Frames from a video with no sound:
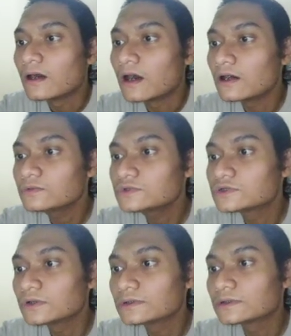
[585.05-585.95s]
How
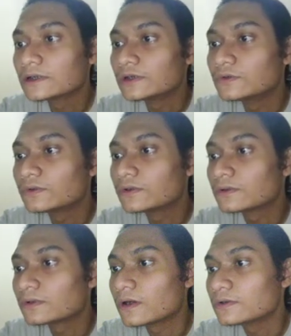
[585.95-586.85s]
should you
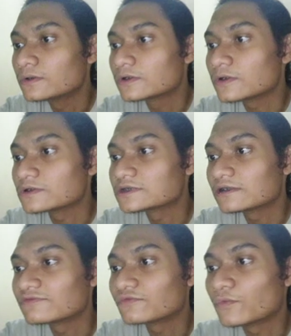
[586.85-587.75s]
conduct
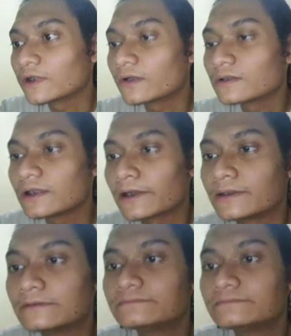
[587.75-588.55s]
yourself when online?